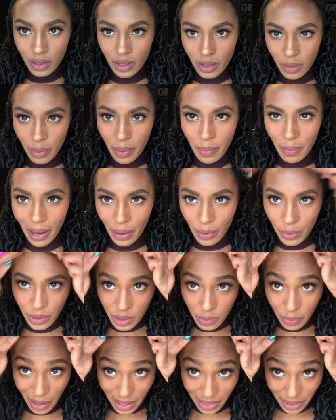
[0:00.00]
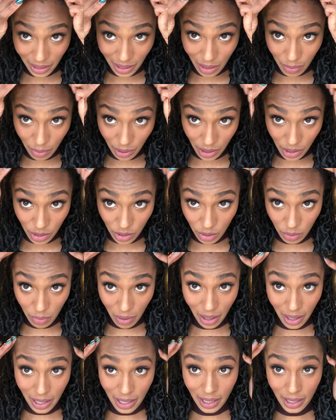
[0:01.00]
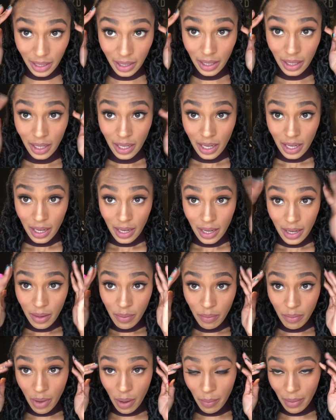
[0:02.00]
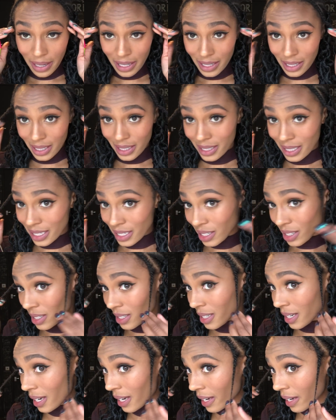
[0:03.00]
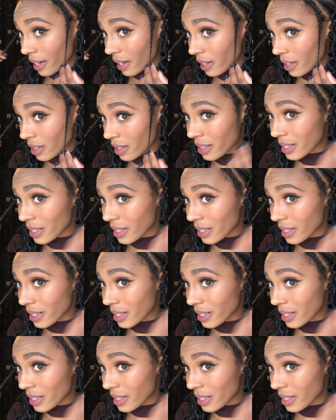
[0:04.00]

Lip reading: is a bit backwards, but I think I'm going to do my mermaid extensions here